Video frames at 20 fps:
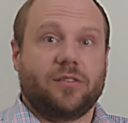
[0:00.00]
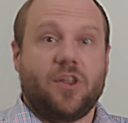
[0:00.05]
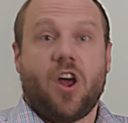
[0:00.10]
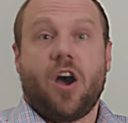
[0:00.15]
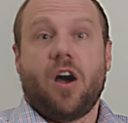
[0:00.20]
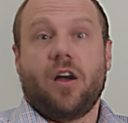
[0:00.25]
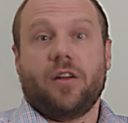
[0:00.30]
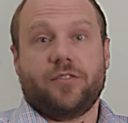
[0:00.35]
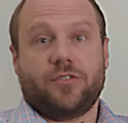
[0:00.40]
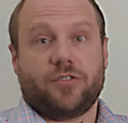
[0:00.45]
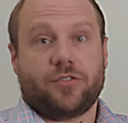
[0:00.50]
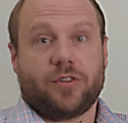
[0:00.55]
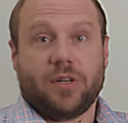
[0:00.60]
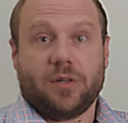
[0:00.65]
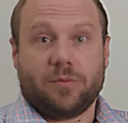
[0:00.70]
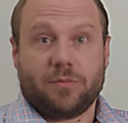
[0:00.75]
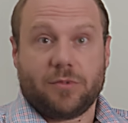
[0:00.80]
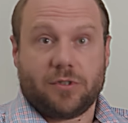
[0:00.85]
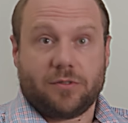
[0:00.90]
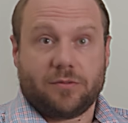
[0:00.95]
not
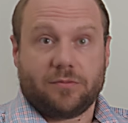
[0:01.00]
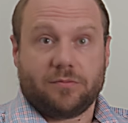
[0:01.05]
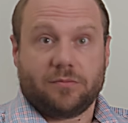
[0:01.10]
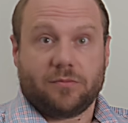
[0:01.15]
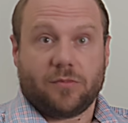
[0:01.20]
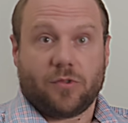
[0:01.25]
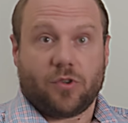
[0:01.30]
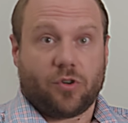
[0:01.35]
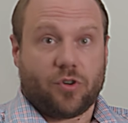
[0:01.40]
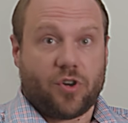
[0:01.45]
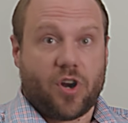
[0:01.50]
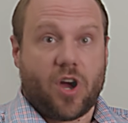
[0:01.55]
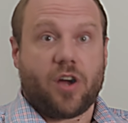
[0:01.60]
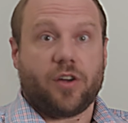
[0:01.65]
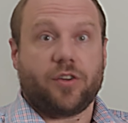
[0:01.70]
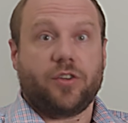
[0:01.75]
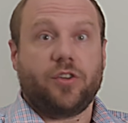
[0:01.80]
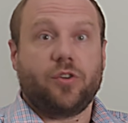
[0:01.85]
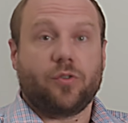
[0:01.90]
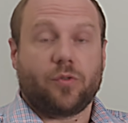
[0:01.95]
treatable or
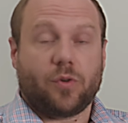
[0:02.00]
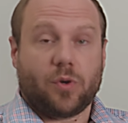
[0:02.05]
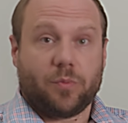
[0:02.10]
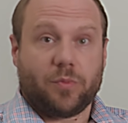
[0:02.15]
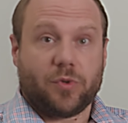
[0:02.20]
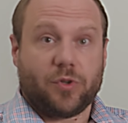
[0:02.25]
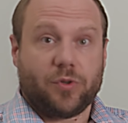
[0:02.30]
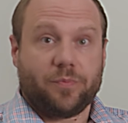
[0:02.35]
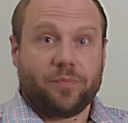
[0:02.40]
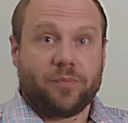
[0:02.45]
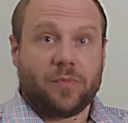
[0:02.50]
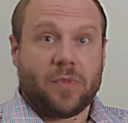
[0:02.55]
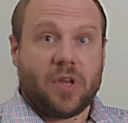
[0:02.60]
not curable,